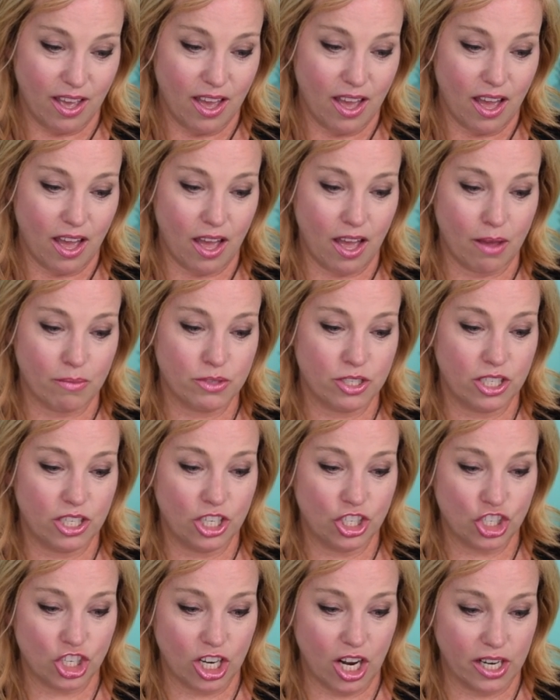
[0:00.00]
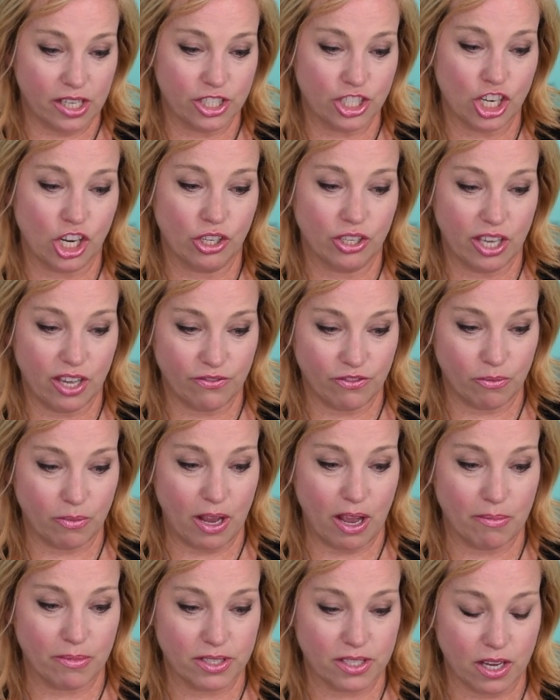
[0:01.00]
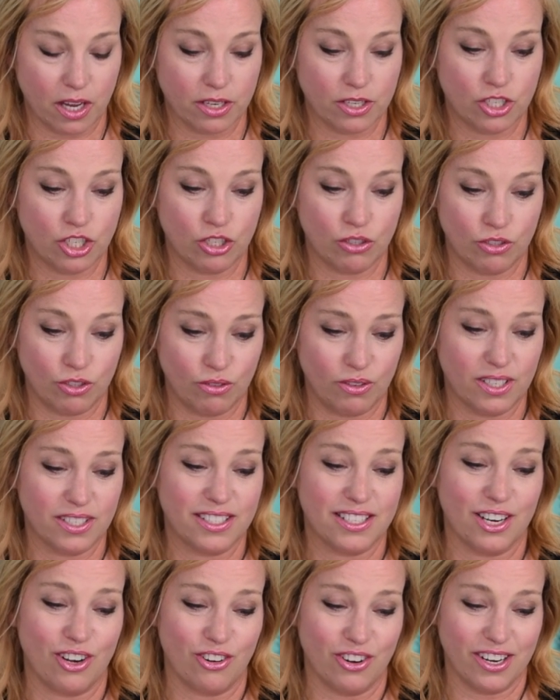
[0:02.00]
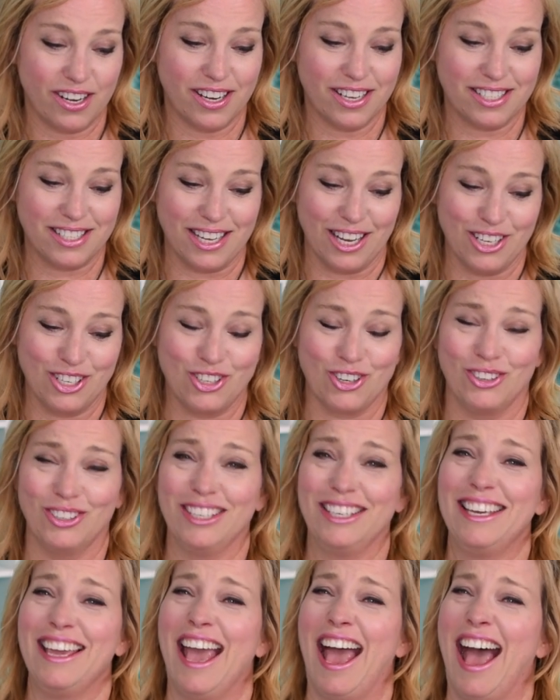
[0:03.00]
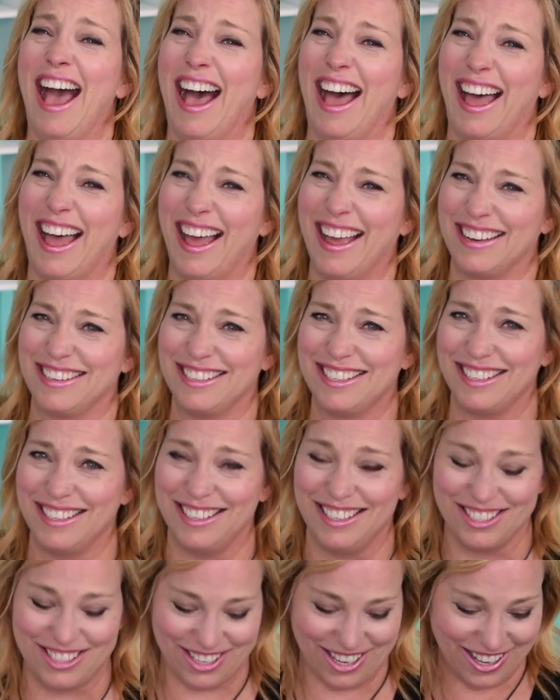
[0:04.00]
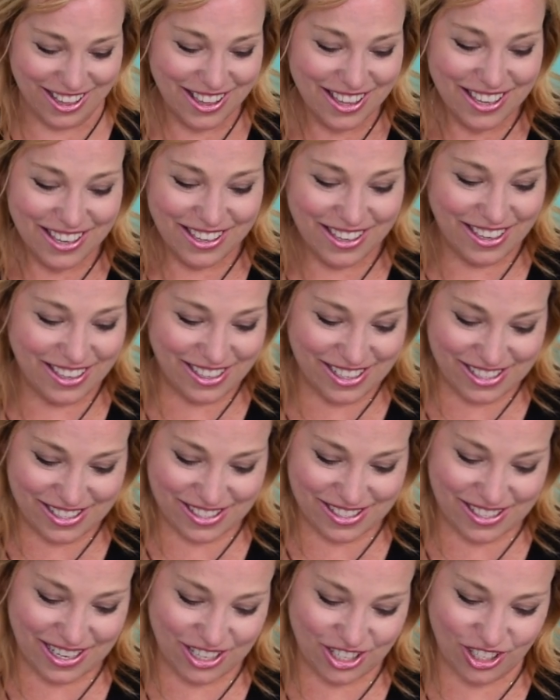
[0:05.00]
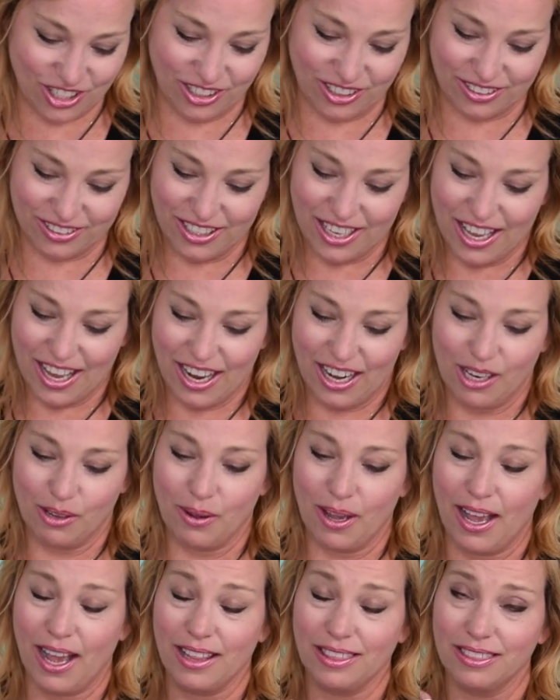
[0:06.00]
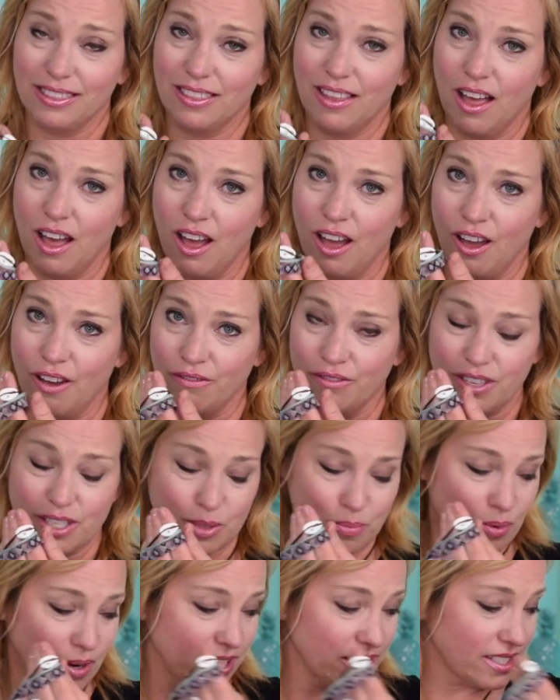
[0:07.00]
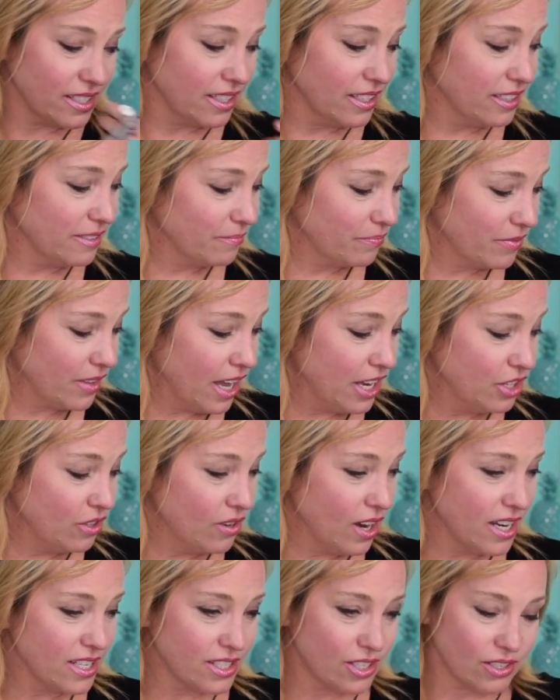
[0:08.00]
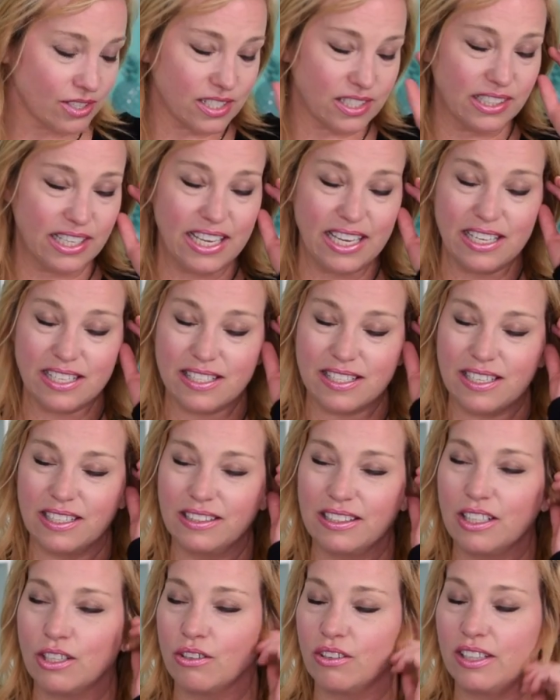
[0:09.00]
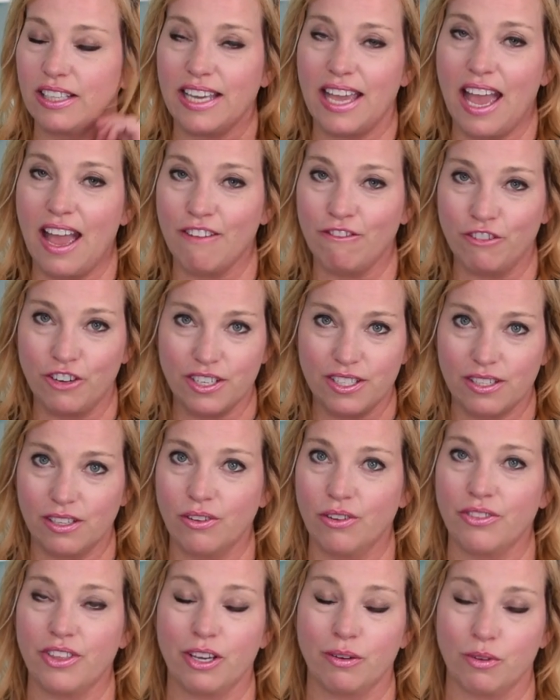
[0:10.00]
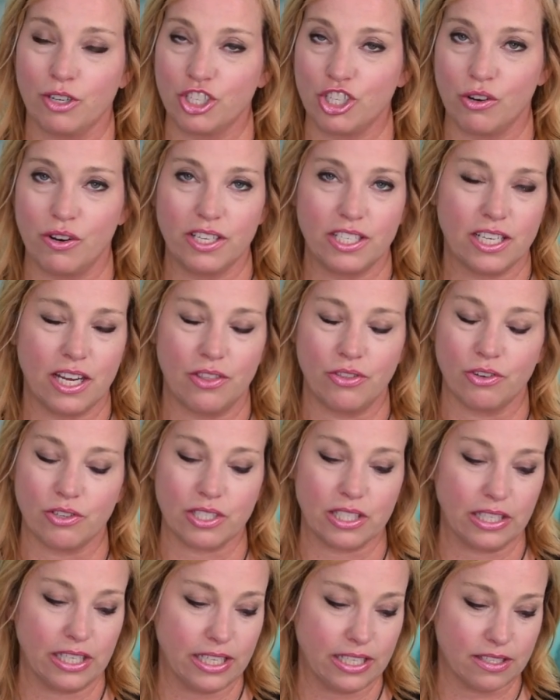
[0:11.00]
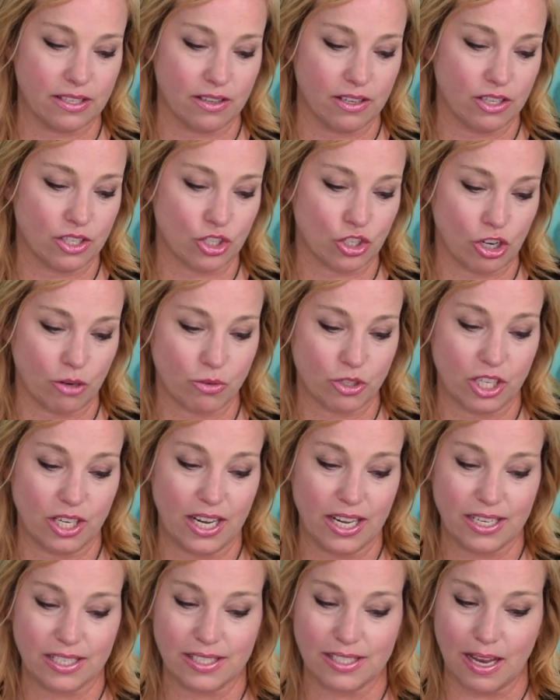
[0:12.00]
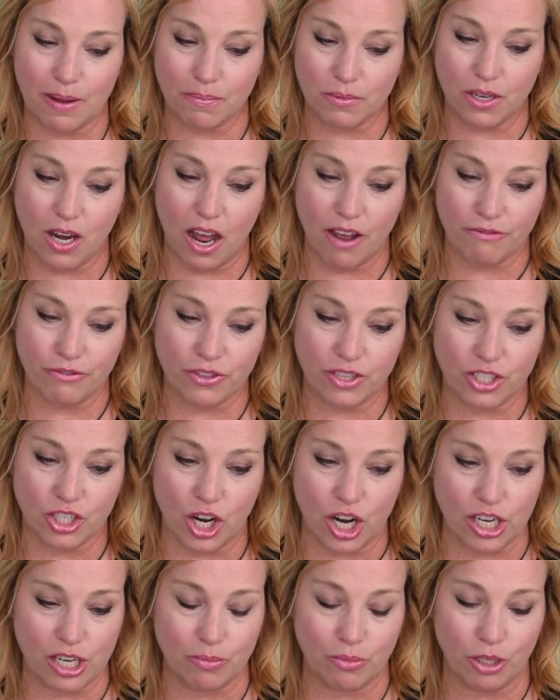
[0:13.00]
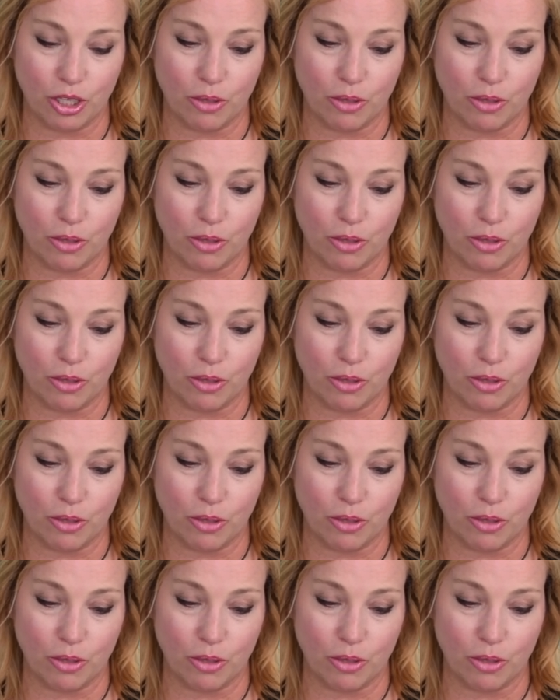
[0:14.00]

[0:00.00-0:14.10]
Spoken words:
Denisha got a gel kit from Amazon, too. You considered it essential. Yeah, Denisha, it is essential. Anyway, I love this bracelet. And you guys, there's links to literally every single thing we're showing tonight. There's links in the description, except not for the Target Beauty